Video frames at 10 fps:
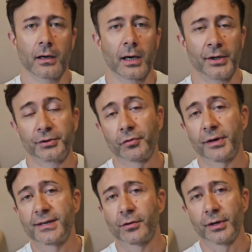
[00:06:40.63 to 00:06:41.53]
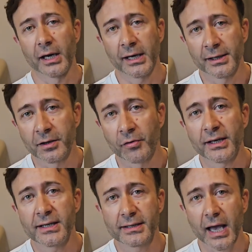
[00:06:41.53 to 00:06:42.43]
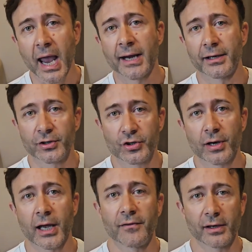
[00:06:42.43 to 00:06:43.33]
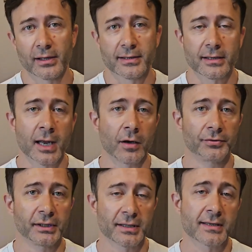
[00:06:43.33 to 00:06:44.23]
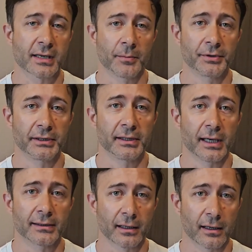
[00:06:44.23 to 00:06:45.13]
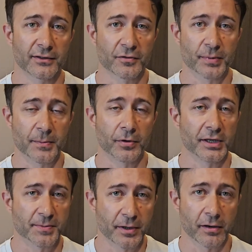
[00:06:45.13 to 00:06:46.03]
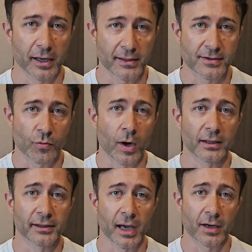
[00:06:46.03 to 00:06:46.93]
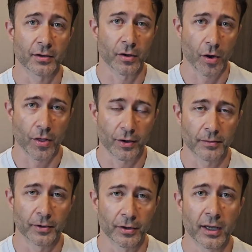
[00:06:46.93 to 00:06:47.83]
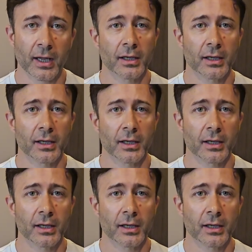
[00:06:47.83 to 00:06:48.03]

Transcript: Another reason, increased energy levels. Now, this is something that a lot of people experience while they are on growth hormone.